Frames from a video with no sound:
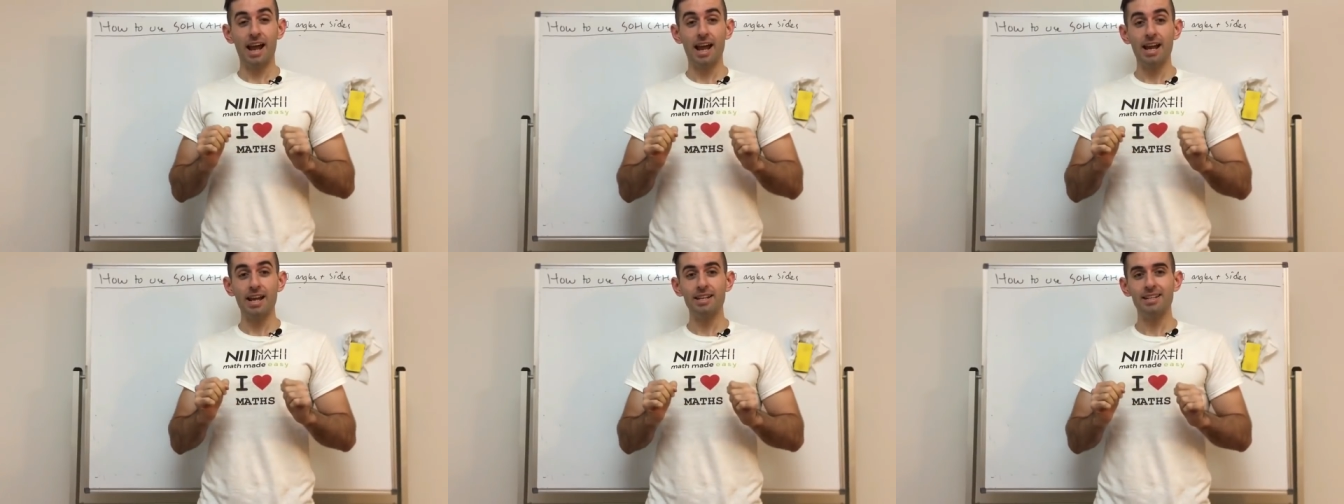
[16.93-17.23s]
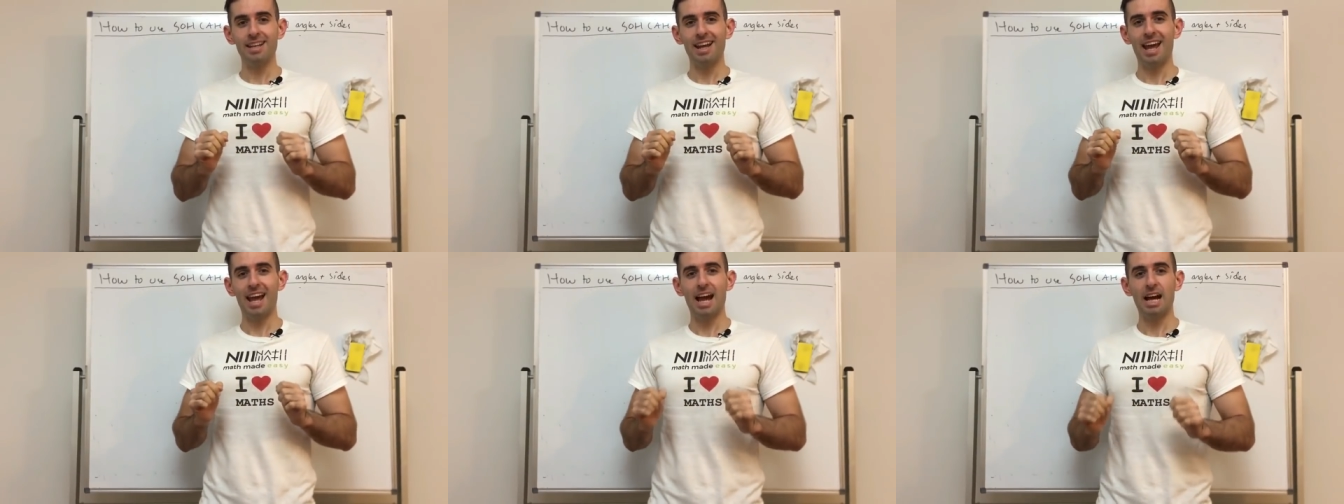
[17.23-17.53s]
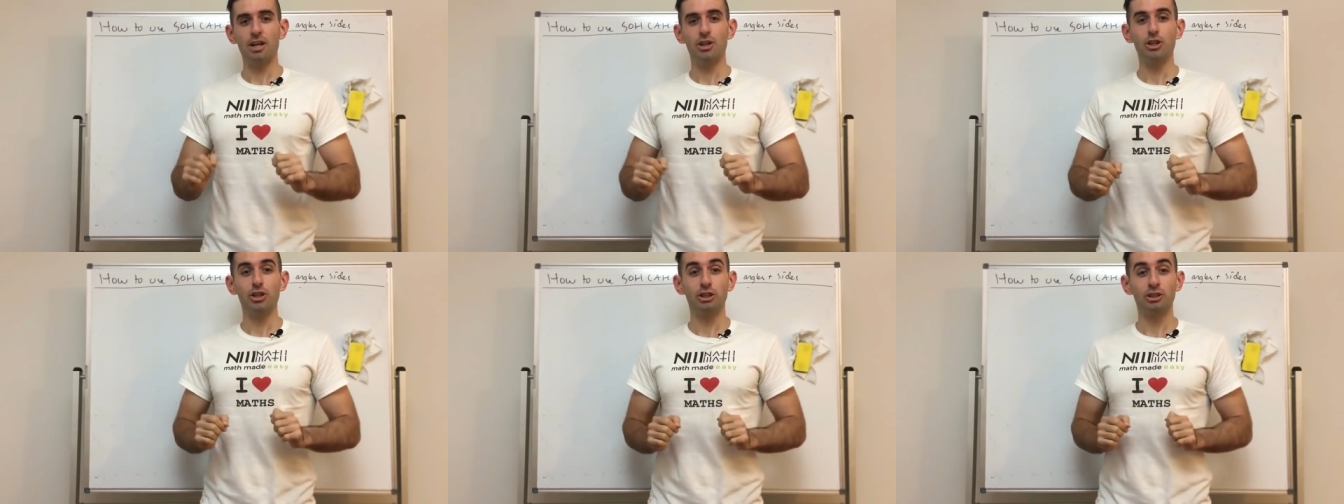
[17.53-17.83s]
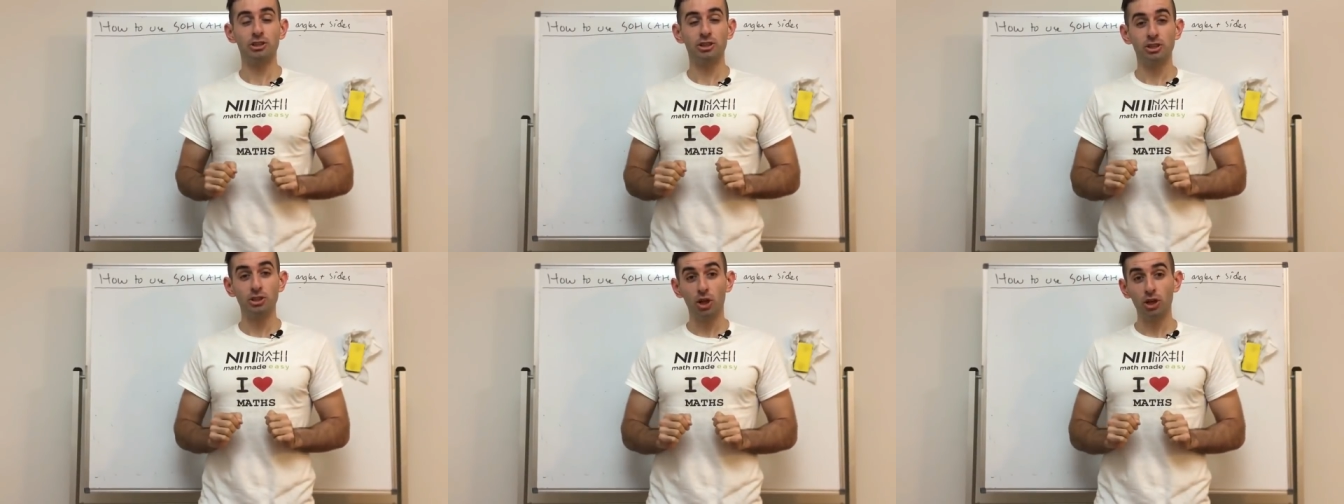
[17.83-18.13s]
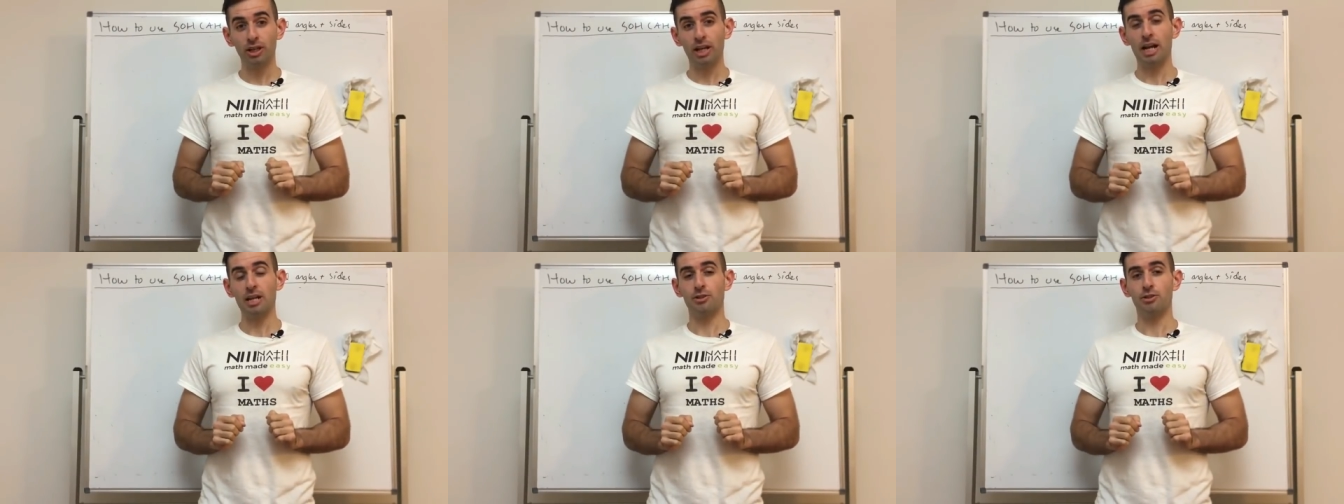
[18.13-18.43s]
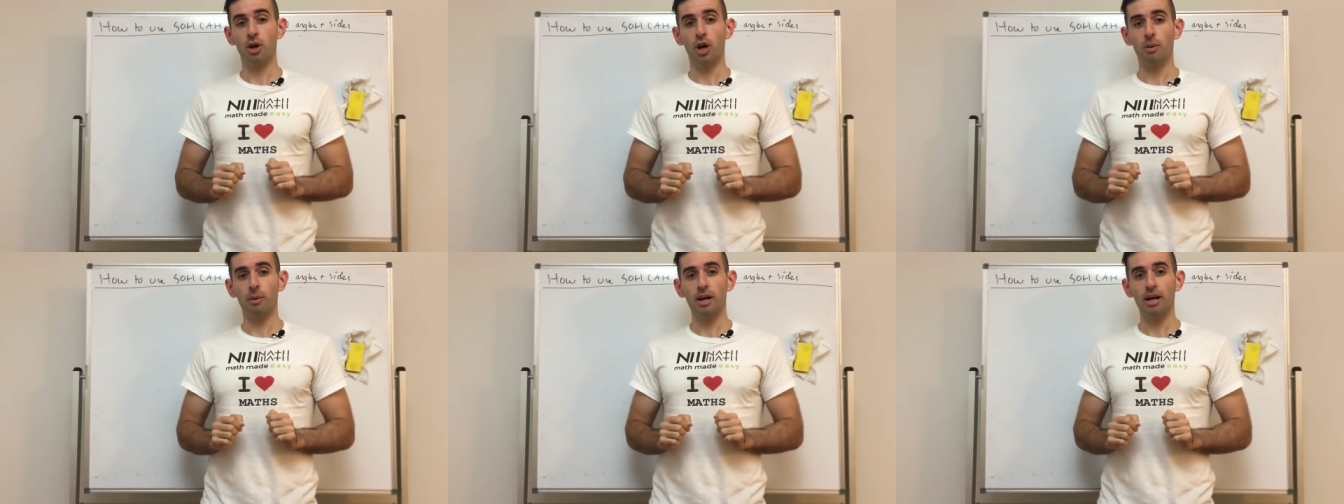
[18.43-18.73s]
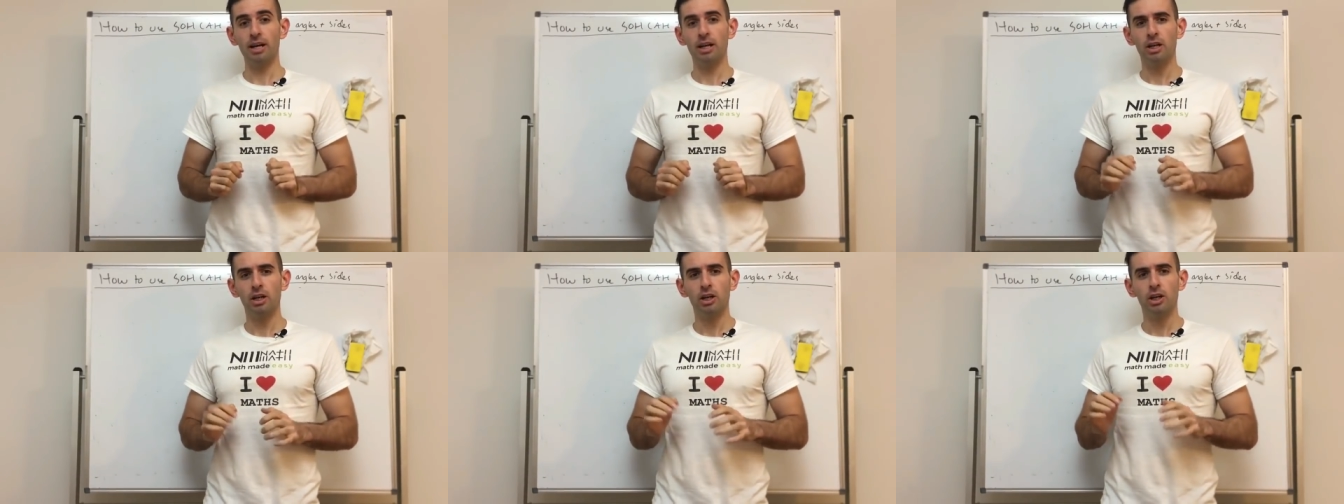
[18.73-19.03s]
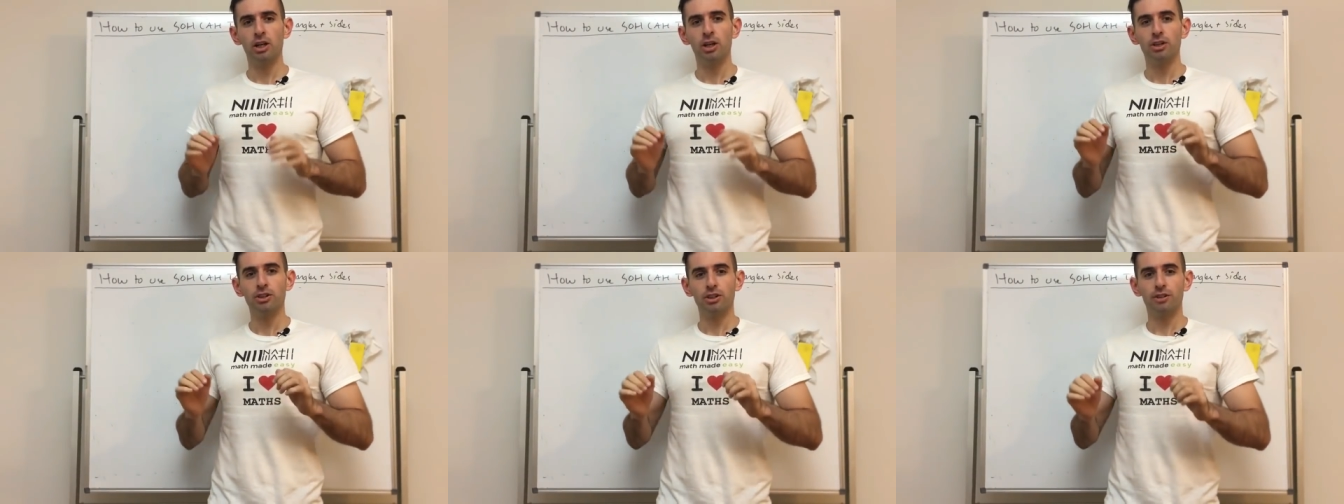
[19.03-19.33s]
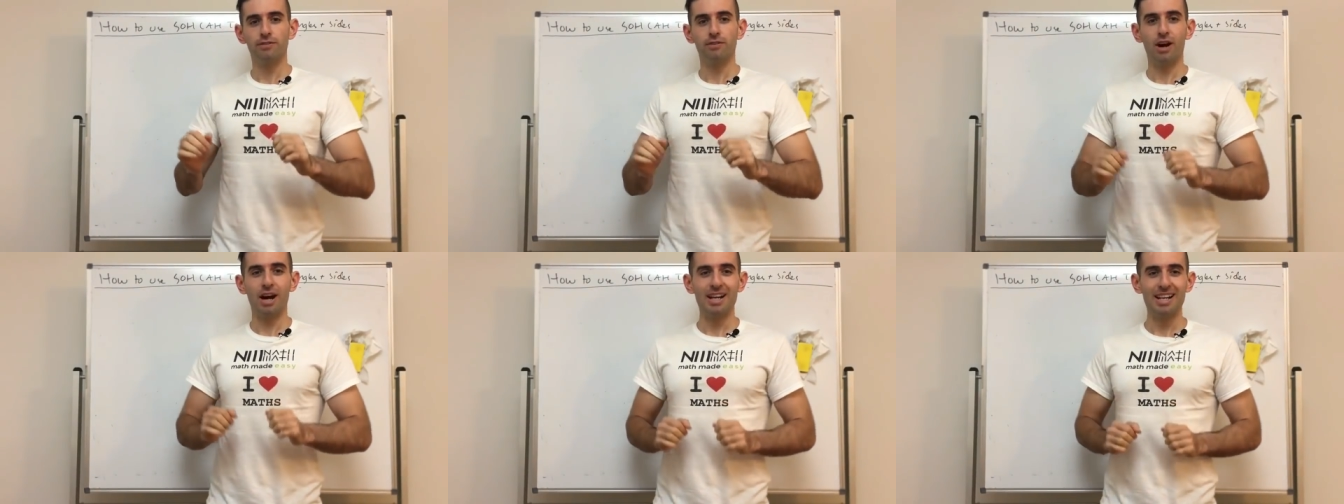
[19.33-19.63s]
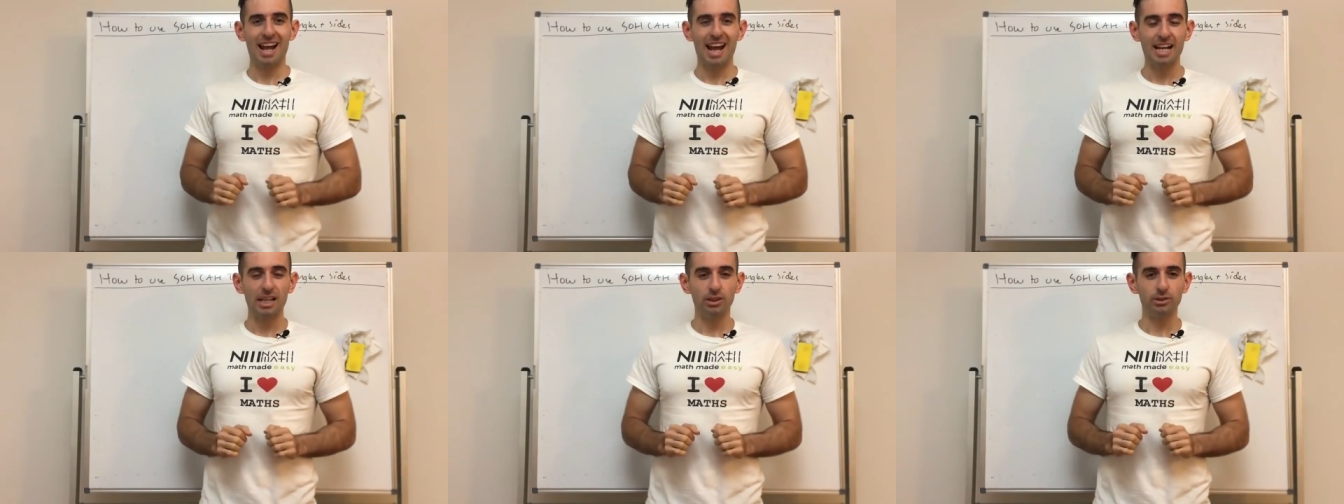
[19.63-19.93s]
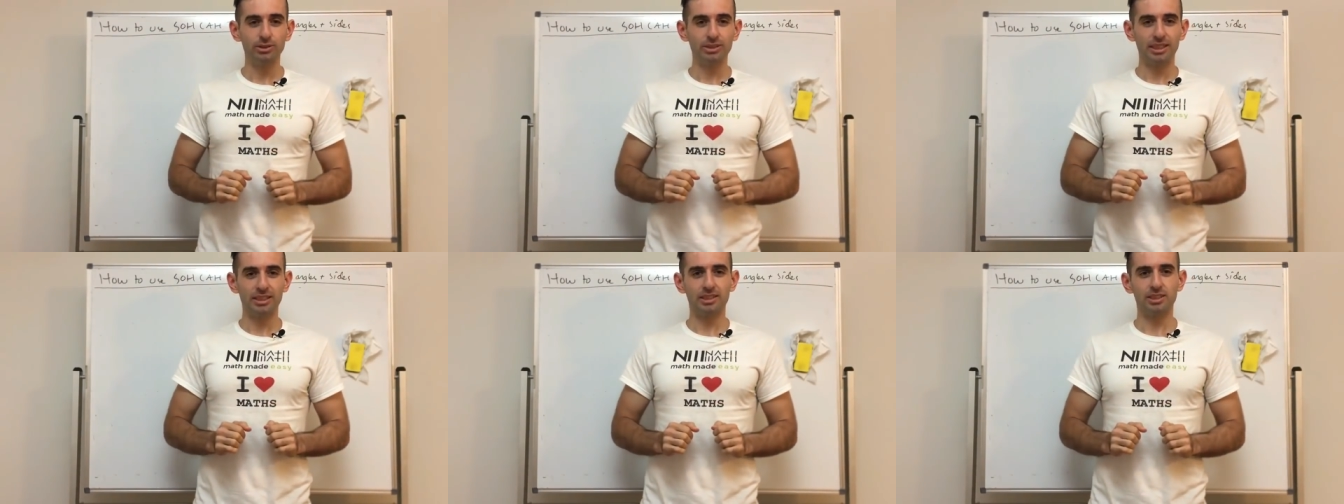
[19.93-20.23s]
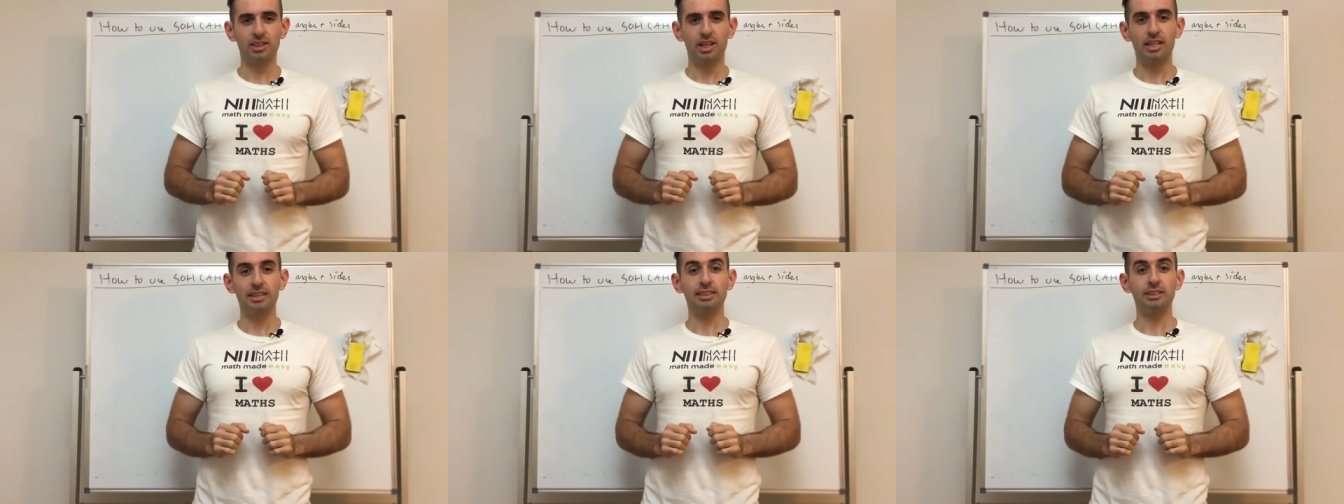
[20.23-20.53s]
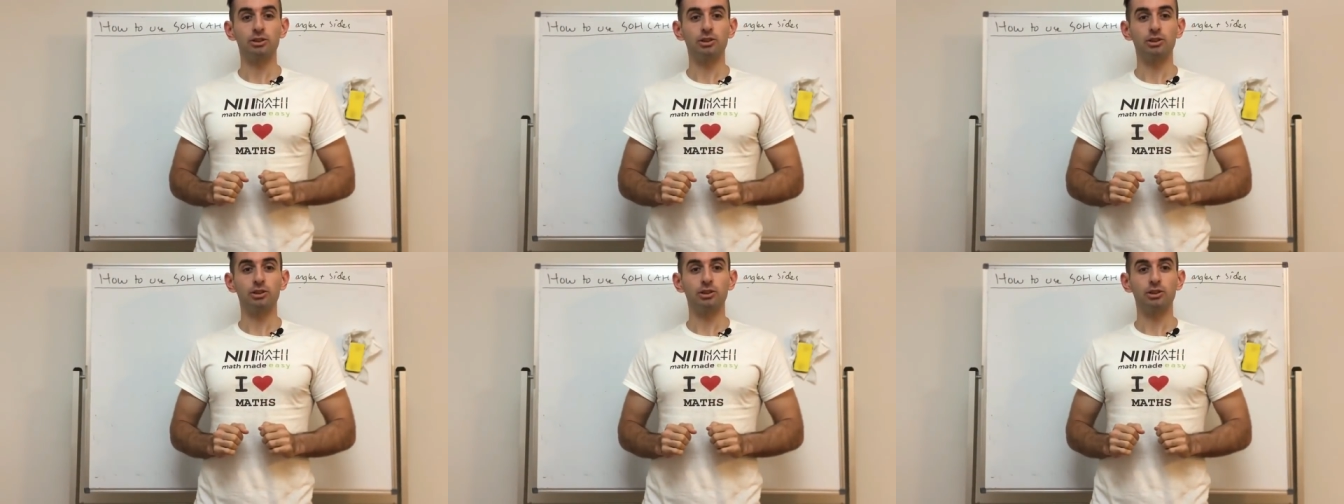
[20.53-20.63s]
and how to use SOH CAH TOA to find angles and sides in